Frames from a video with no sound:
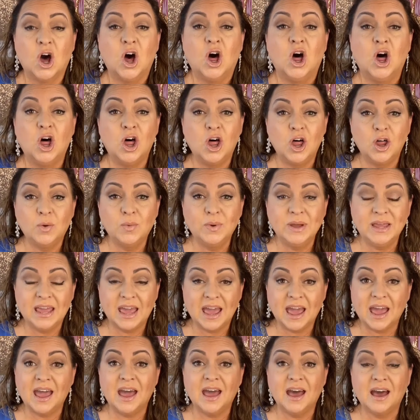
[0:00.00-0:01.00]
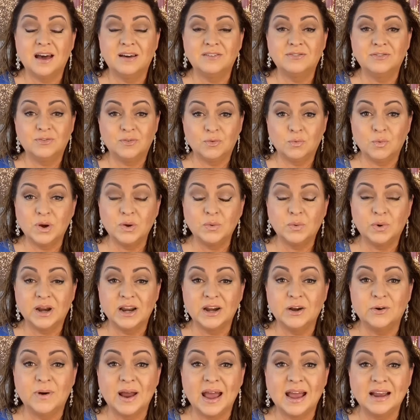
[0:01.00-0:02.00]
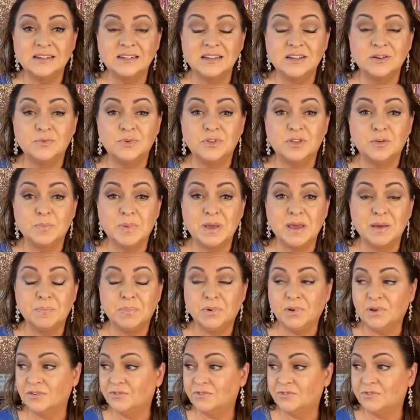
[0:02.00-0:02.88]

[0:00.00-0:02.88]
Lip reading: All we have when we're interacting with people,